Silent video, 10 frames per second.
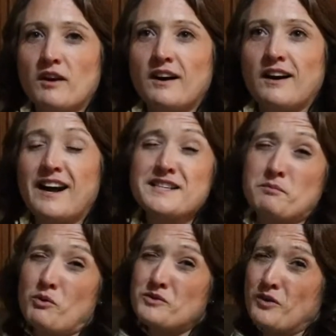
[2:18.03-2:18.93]
I
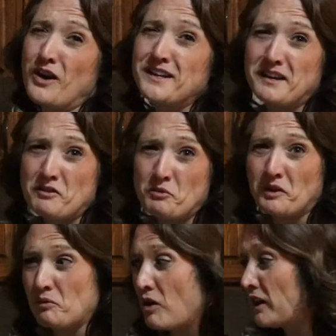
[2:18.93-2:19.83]
suppose vodka if you
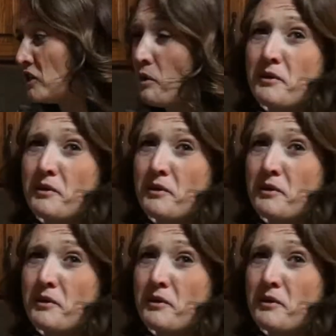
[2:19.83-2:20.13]
really wanted to.